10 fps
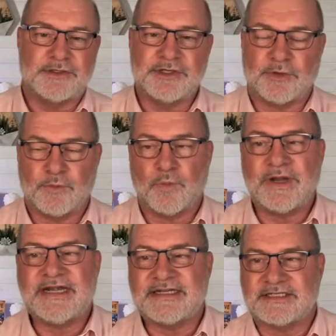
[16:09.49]

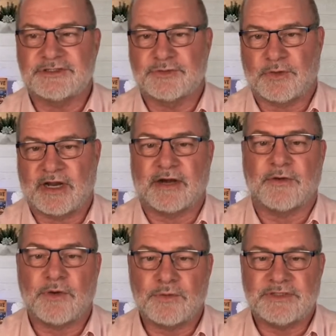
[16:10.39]
We need to control our
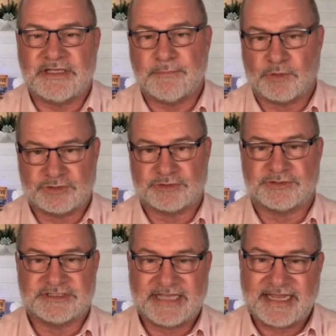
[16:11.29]
own
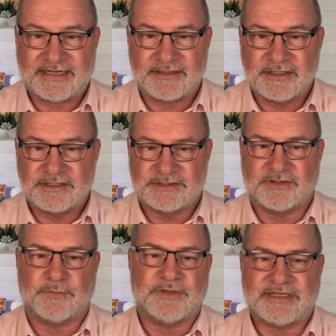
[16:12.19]
emotional state so
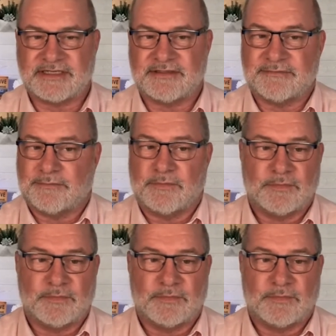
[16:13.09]
that we can,